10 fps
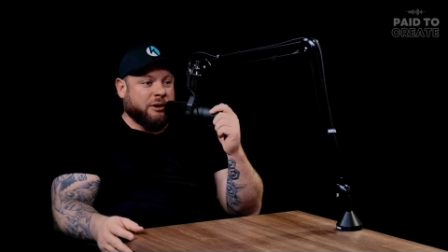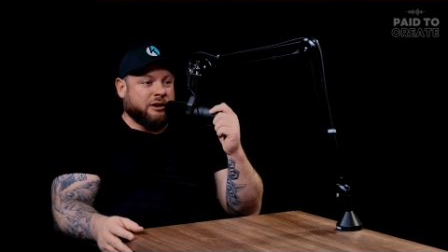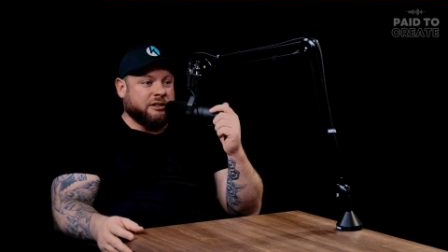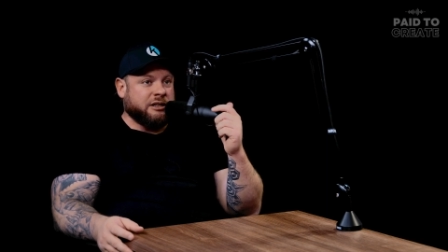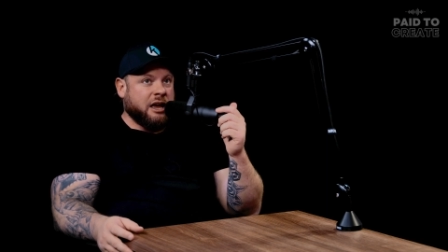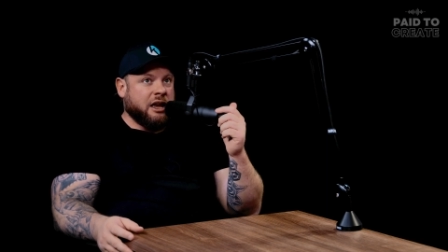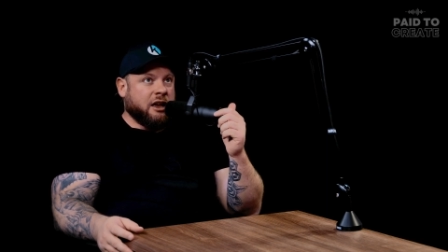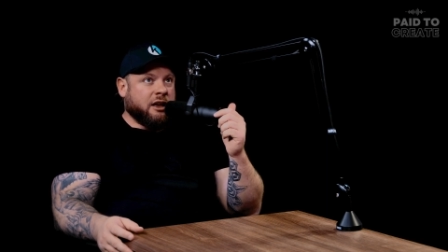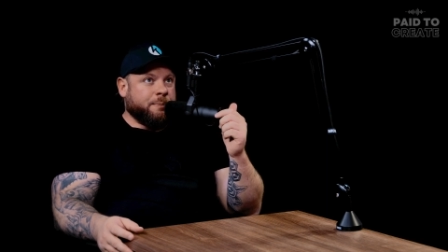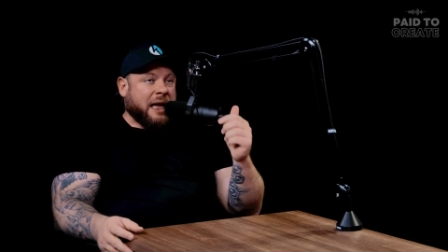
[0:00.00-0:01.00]
Because
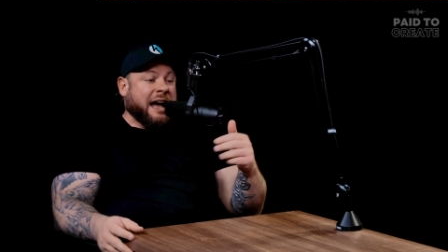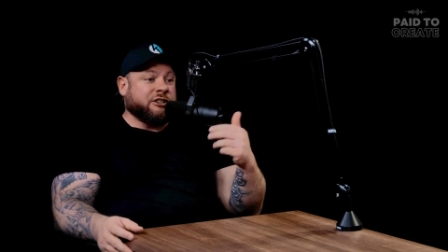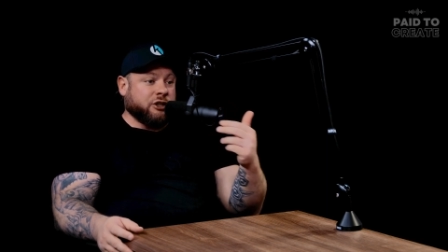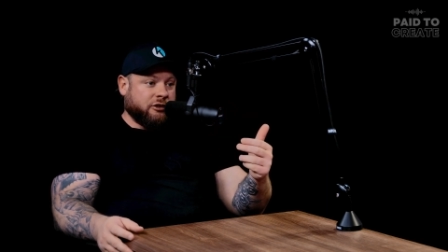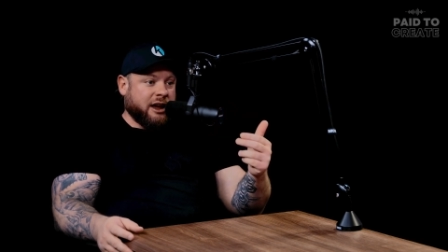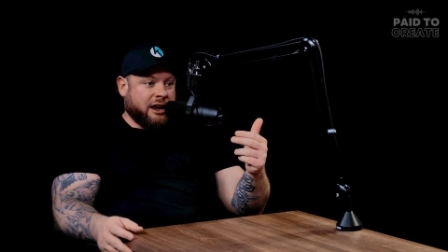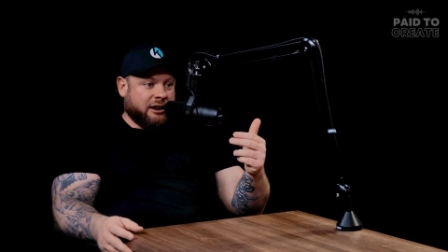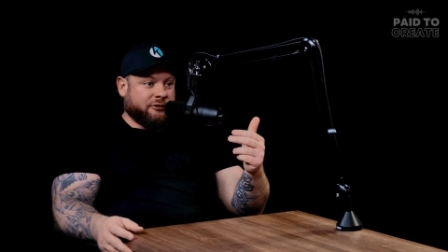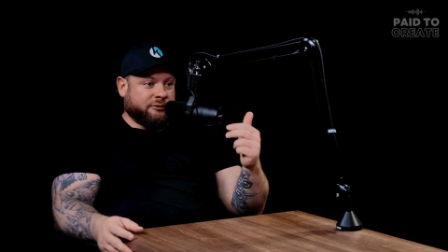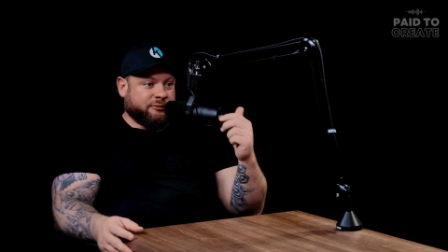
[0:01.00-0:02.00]
as a
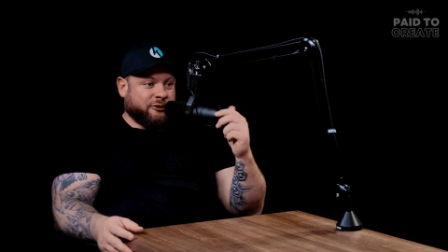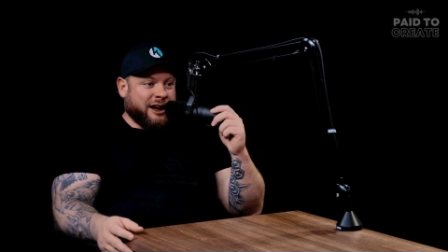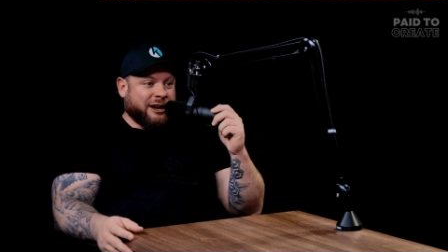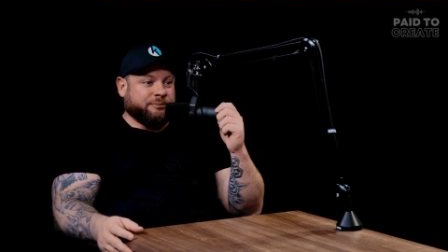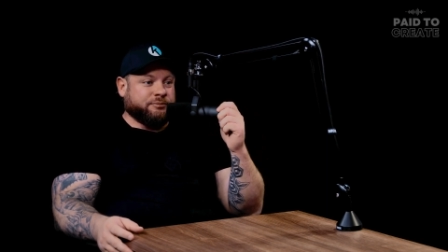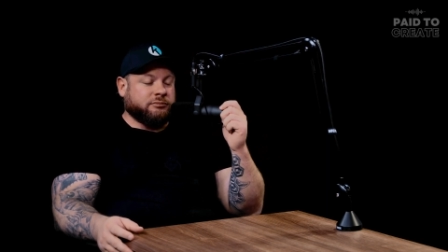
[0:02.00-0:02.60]
creative, right?